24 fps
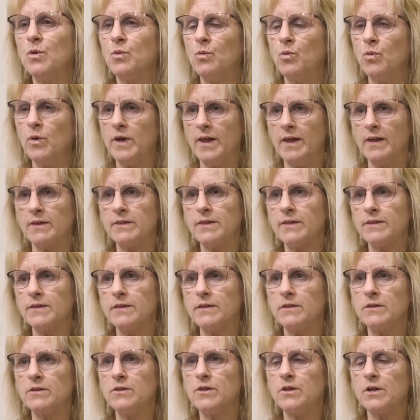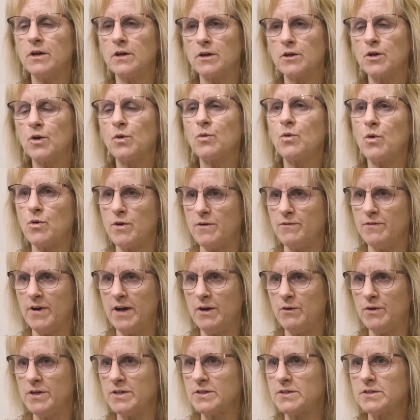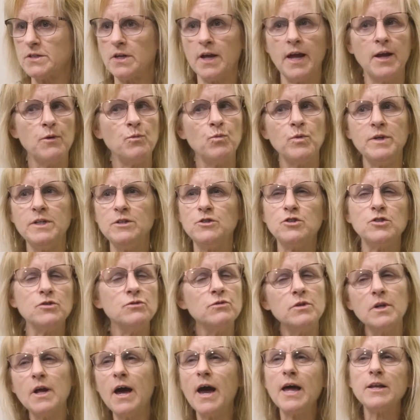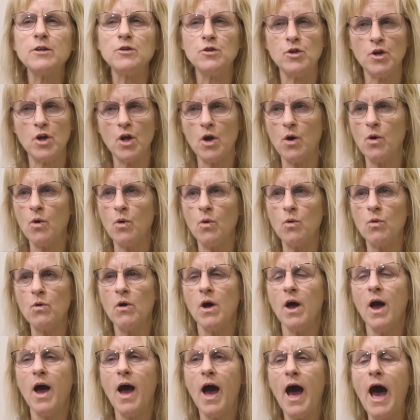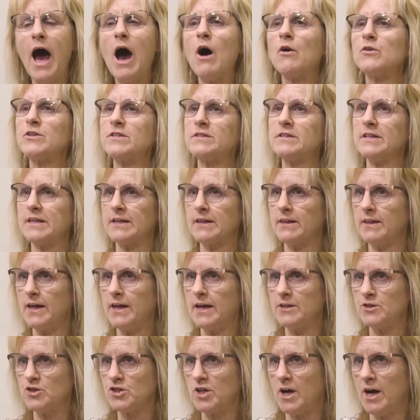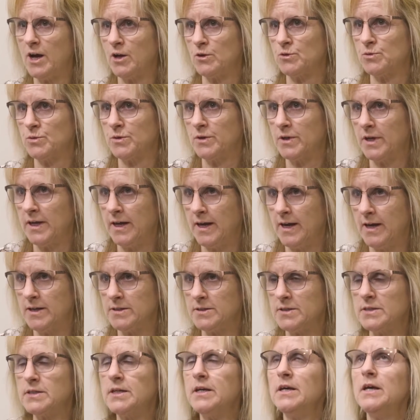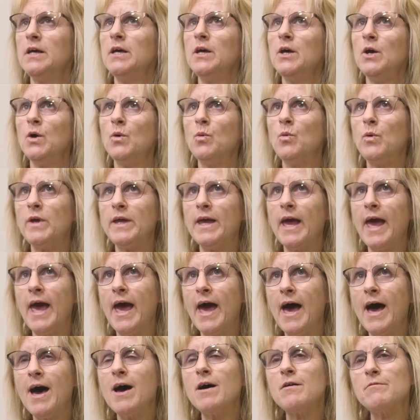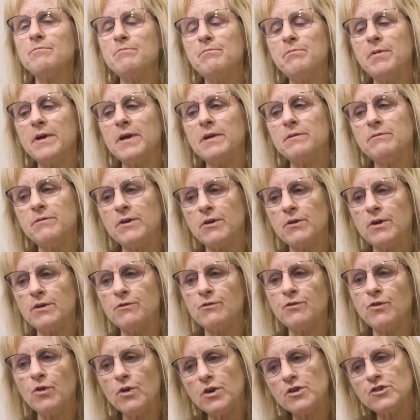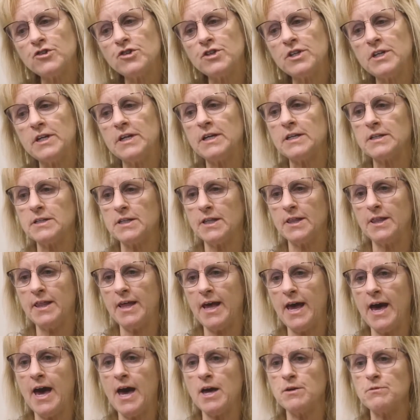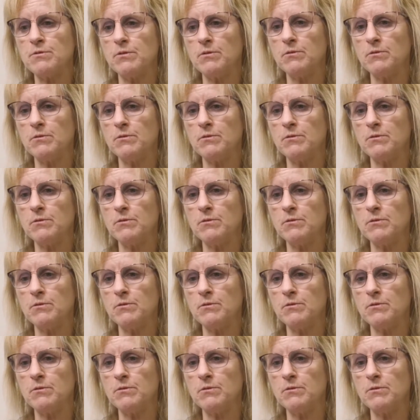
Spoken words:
with the coronavirus, and we do not know how sick that child will get. We have been very fortunate that